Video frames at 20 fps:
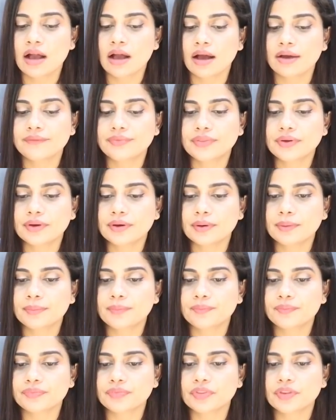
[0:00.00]

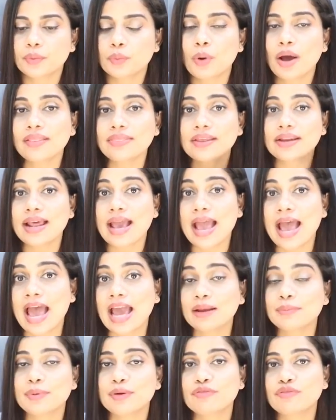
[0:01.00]
The one that I
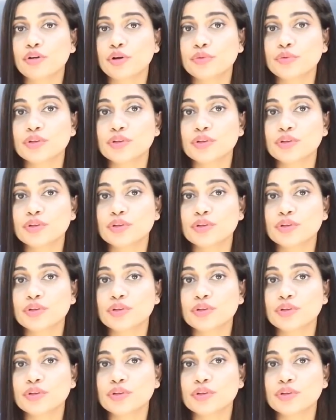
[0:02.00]
had before